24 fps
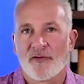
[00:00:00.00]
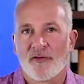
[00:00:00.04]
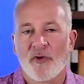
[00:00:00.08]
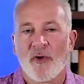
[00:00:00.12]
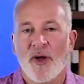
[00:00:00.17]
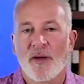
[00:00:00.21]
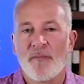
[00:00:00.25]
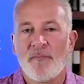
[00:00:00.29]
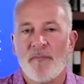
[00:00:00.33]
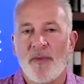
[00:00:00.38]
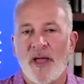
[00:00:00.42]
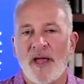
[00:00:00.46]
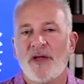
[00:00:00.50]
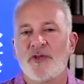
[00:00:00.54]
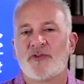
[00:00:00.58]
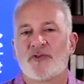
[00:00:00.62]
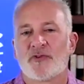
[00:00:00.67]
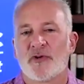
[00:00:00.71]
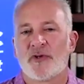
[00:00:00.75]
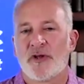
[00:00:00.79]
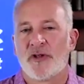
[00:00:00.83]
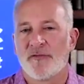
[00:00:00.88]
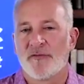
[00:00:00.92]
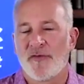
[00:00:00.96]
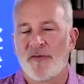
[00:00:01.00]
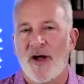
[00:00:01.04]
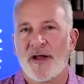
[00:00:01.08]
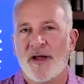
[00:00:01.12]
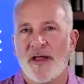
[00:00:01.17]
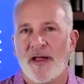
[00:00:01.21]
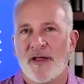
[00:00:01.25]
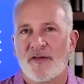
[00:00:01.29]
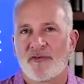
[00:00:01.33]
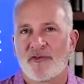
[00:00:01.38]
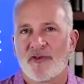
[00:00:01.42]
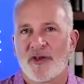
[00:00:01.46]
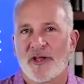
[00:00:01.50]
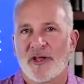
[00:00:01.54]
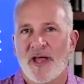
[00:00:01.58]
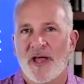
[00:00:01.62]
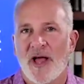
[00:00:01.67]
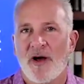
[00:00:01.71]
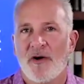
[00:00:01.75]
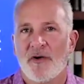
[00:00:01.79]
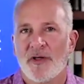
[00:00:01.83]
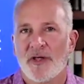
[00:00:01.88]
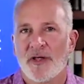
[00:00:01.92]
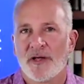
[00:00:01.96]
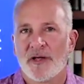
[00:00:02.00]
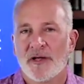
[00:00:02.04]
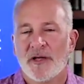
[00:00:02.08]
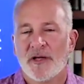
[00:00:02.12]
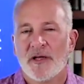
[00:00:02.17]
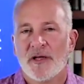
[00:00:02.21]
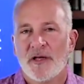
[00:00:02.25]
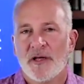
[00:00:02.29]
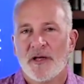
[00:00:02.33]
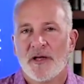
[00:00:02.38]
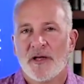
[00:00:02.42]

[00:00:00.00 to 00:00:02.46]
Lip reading: although I majored in finance and accounting